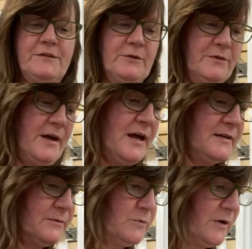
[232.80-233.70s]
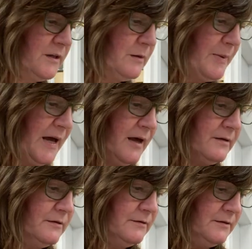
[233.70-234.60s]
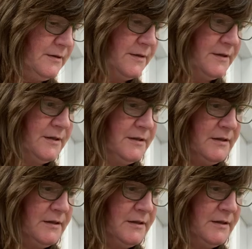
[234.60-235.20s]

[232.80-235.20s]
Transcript: So that's one of the patterns.